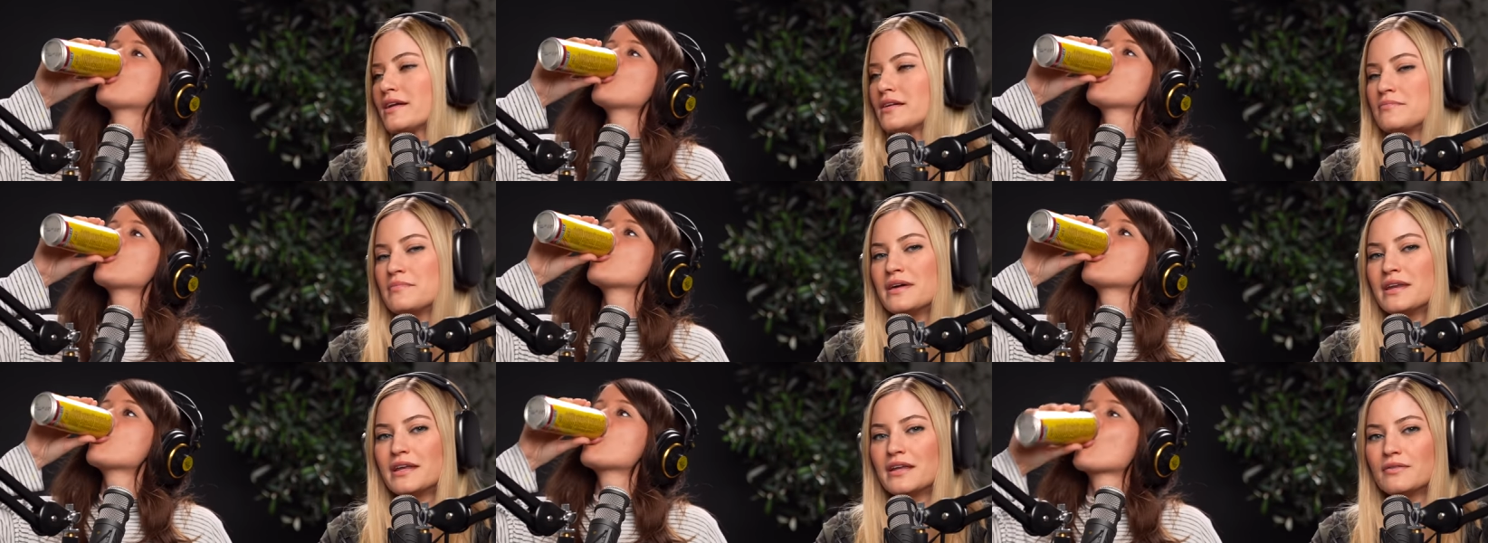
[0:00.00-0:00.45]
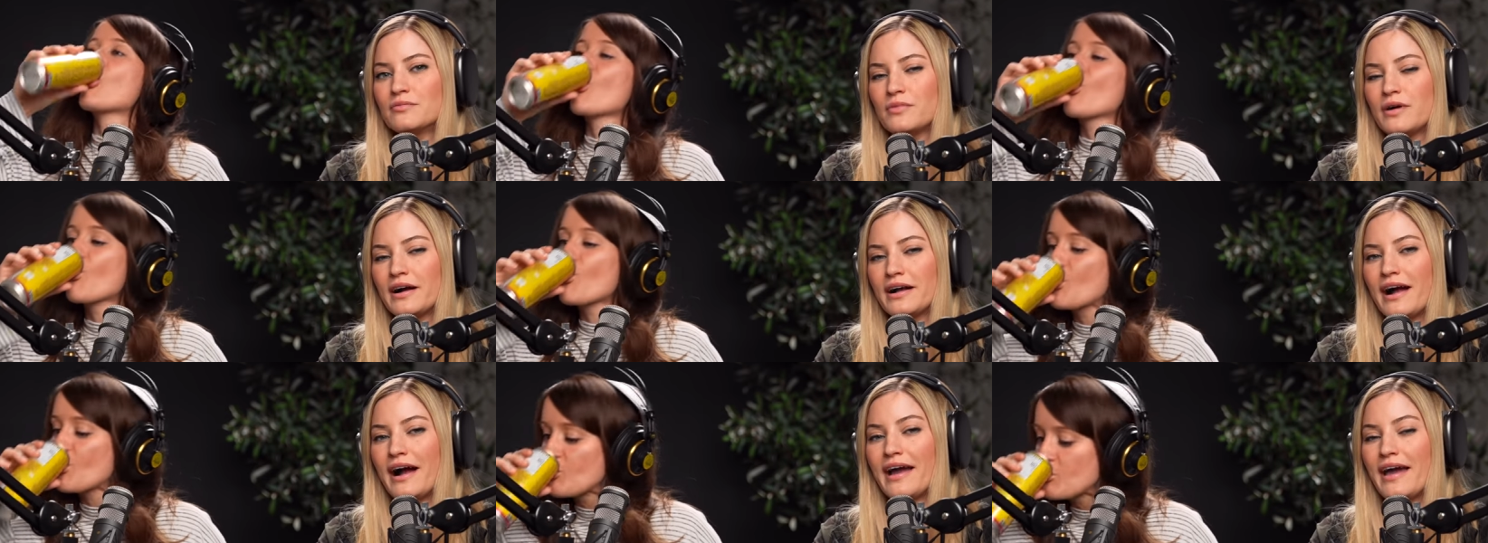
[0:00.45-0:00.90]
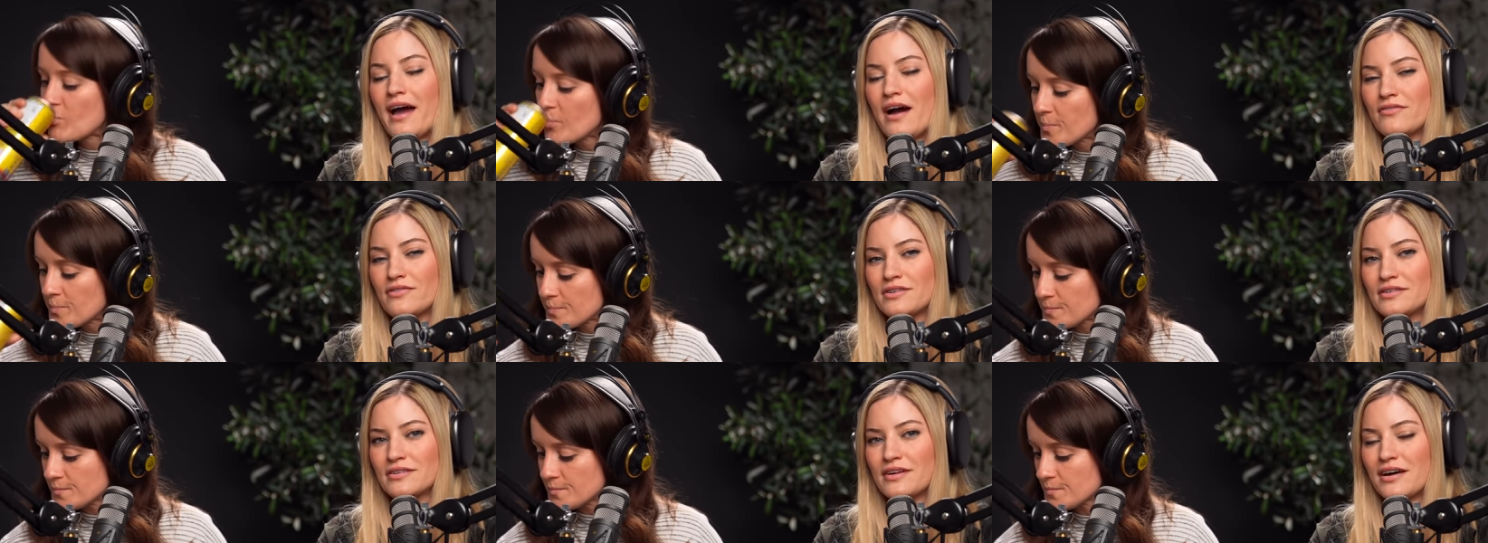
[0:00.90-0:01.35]
Speaker 1: in a minute why i
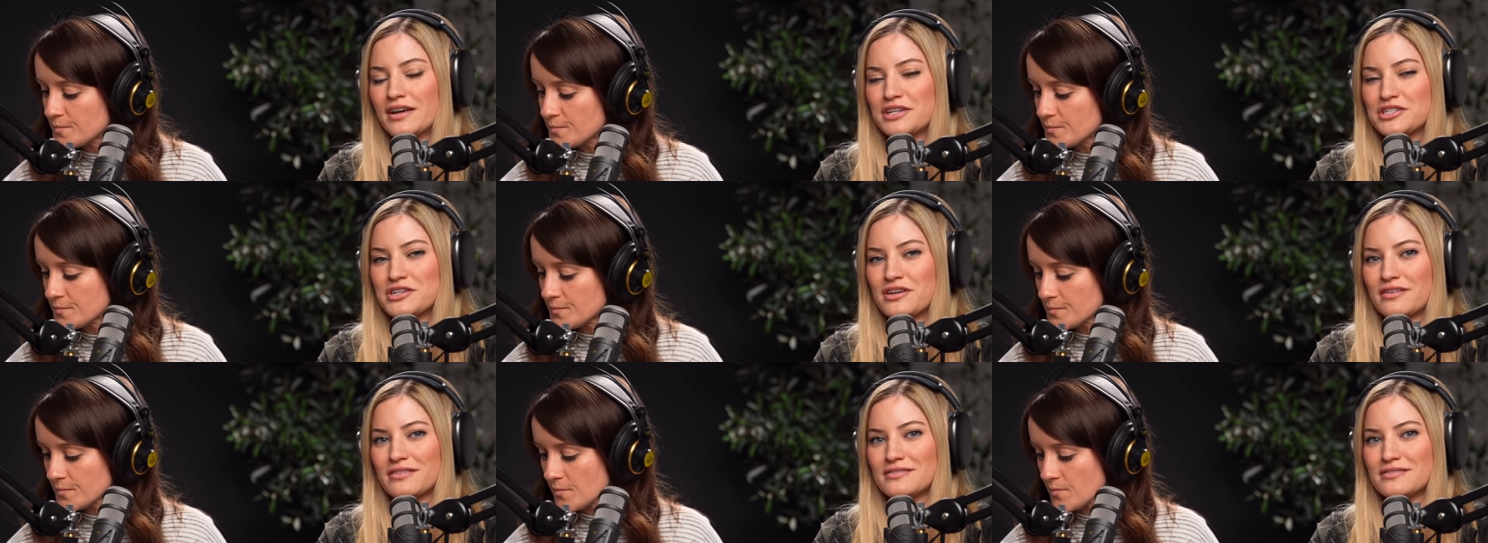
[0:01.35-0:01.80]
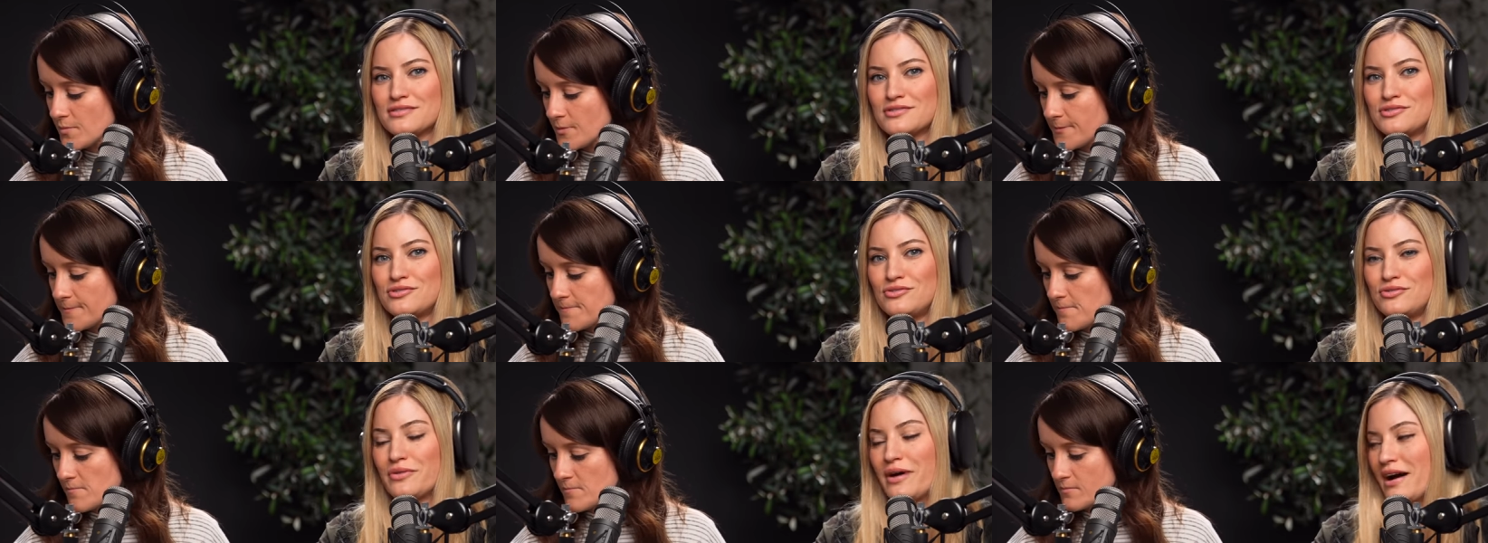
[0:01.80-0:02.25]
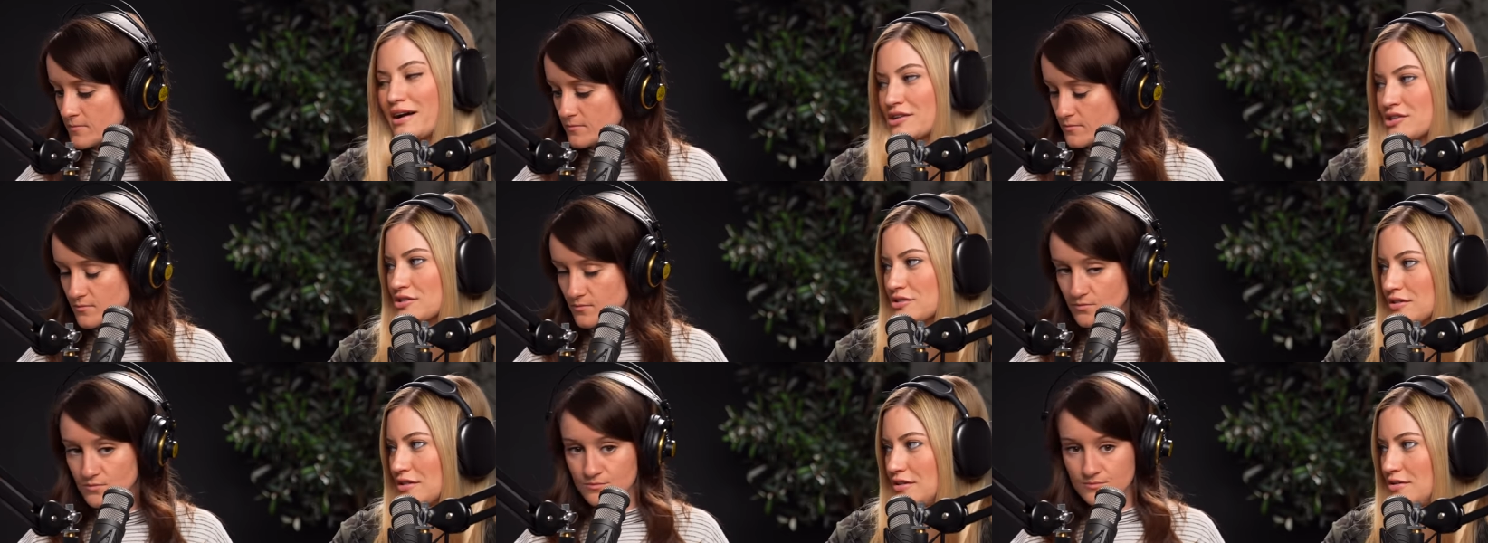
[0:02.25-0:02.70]
haven't got a chance to
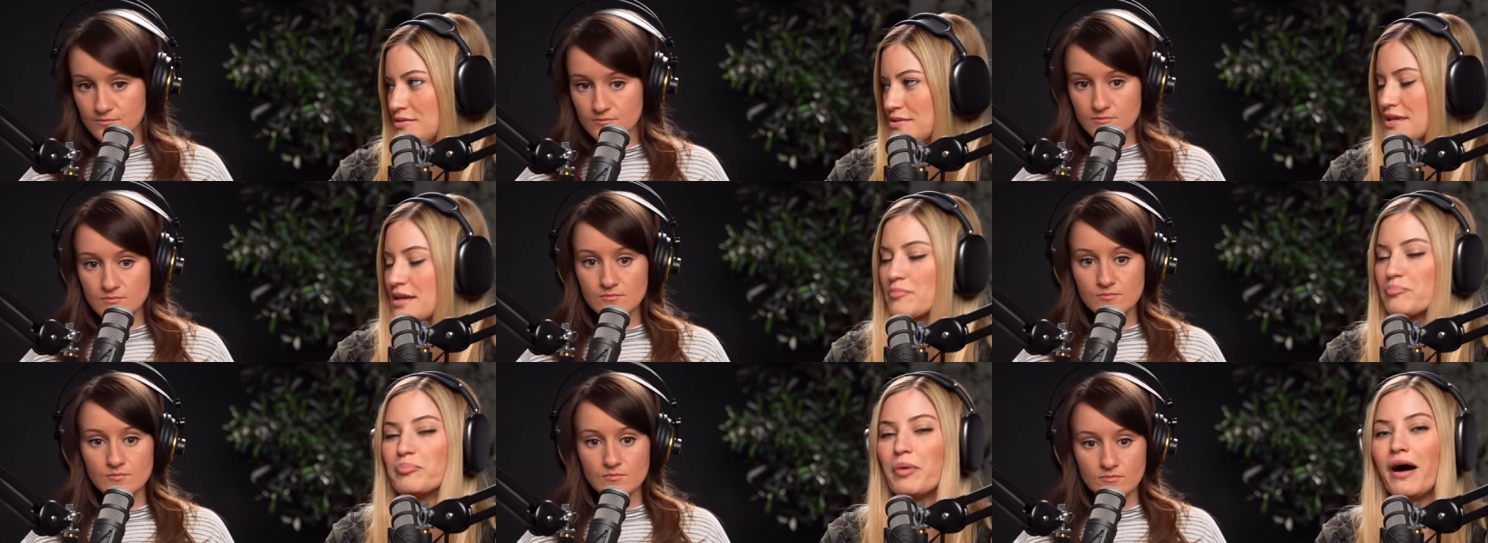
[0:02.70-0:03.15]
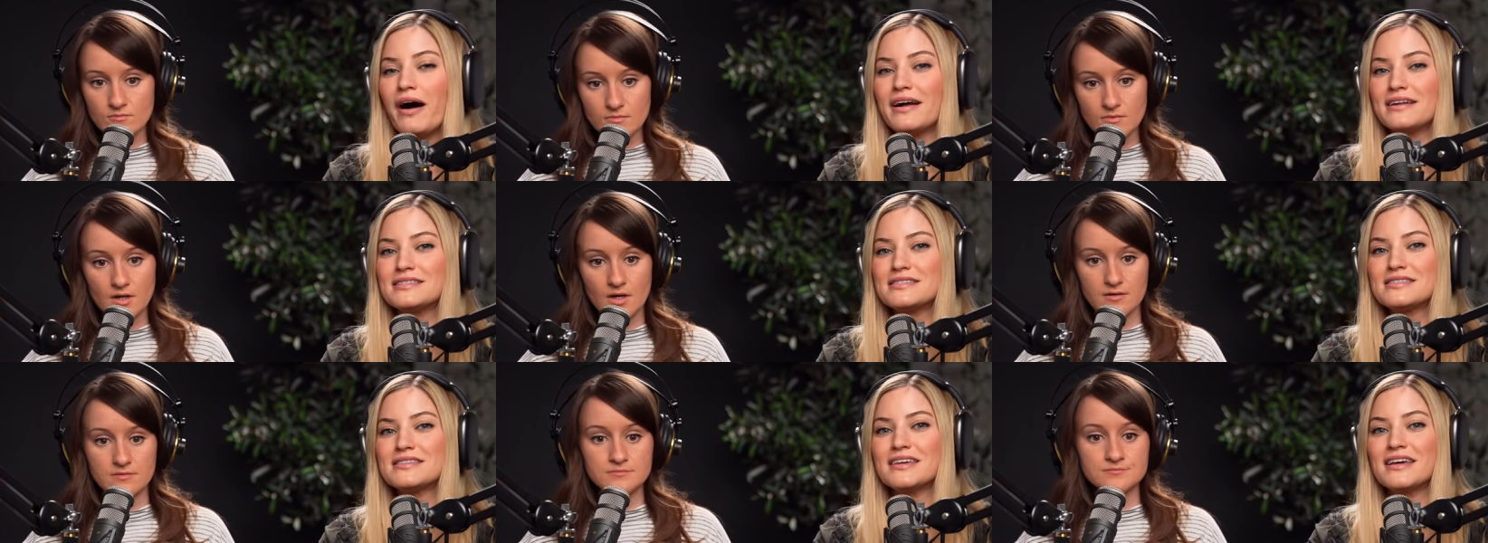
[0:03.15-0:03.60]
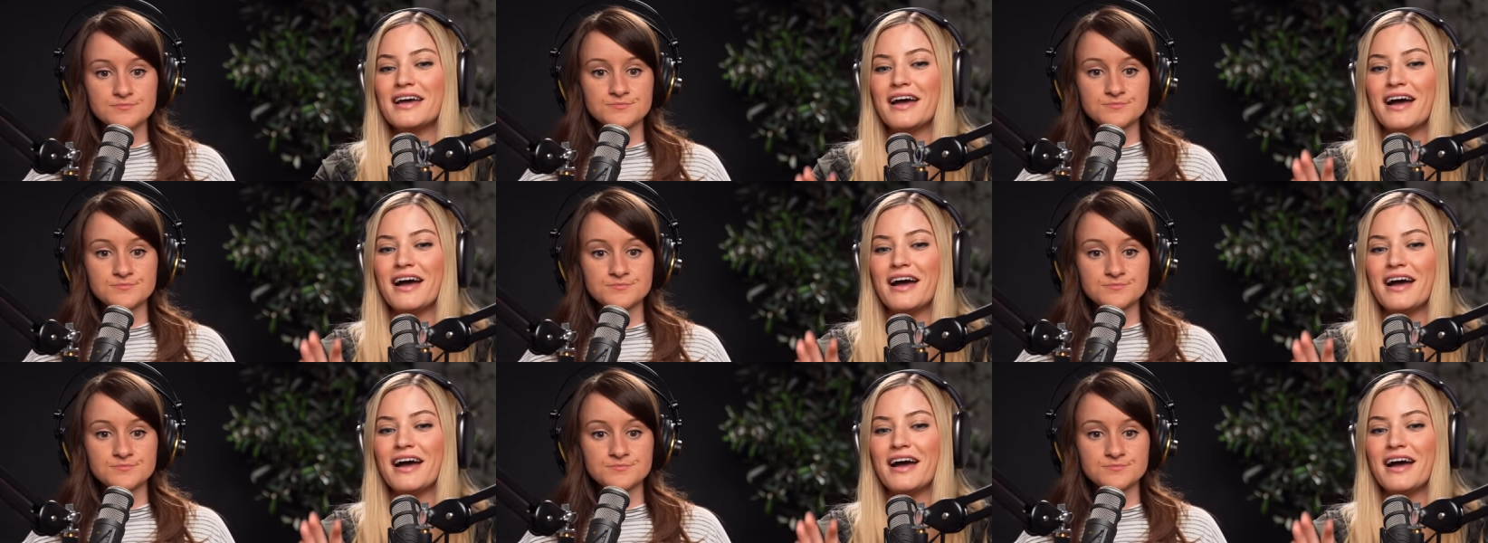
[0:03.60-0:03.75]
actually use it but